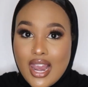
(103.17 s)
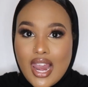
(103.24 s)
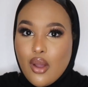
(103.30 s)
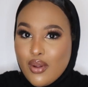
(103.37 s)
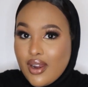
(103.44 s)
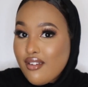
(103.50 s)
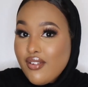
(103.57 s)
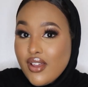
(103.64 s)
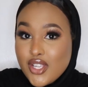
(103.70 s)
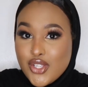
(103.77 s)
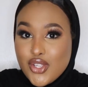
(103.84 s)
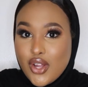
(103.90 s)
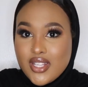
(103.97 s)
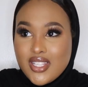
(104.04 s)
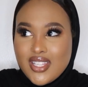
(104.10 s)
Like when I first
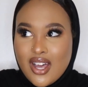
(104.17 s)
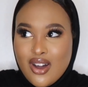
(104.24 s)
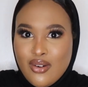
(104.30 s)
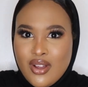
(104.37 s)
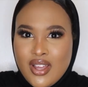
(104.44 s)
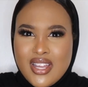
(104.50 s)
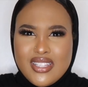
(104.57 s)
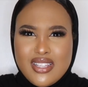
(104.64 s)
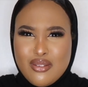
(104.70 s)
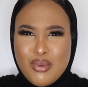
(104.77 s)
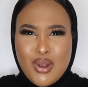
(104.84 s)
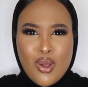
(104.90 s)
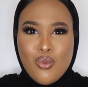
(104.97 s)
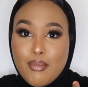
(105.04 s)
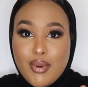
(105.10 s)
started out, they'd be
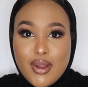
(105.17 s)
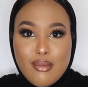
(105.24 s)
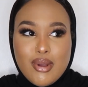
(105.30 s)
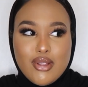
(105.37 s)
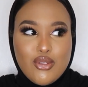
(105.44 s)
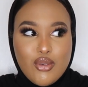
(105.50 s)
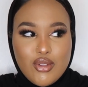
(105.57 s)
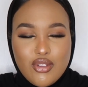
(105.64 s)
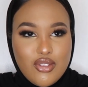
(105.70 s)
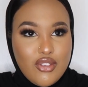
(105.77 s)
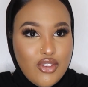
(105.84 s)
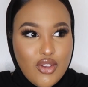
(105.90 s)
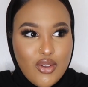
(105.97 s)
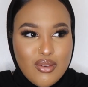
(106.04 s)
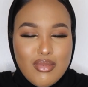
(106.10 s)
like, I'm not bringing my daughter
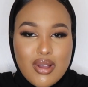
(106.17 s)
to you,